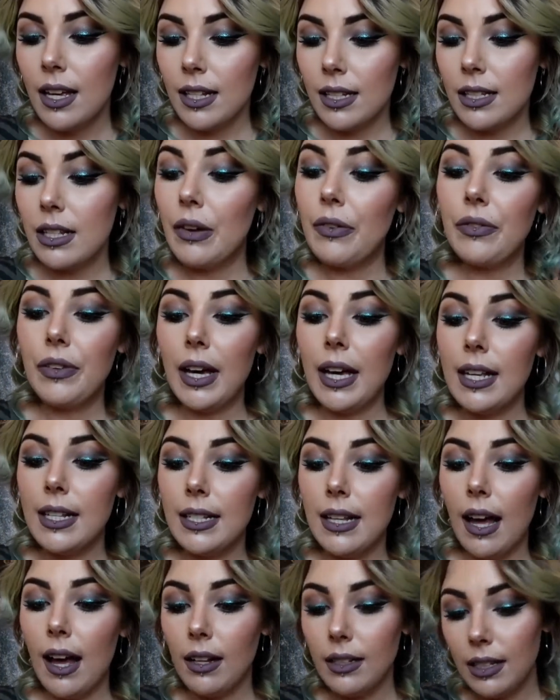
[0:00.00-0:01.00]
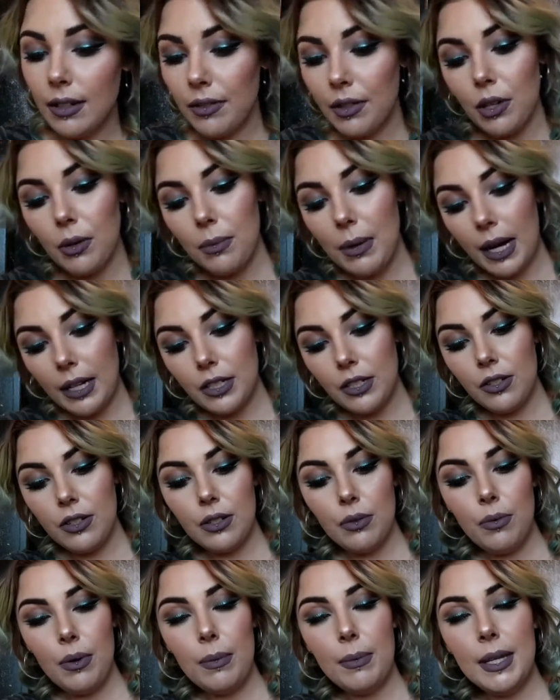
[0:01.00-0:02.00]
stuff, guys. I'll never go back to
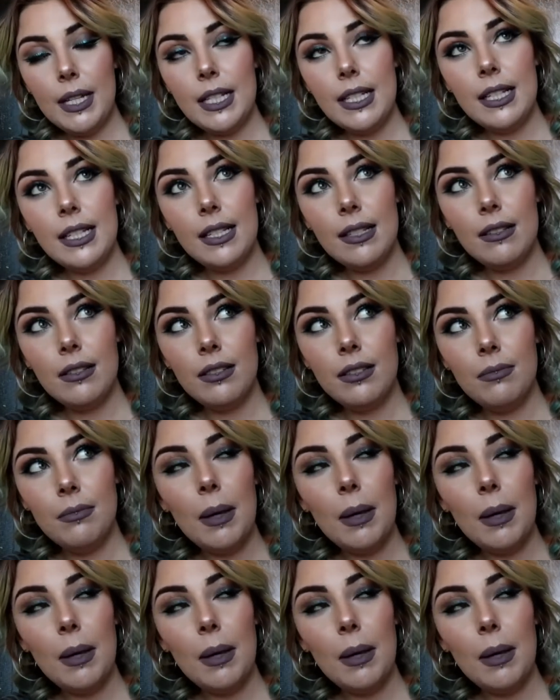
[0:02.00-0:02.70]
using women's.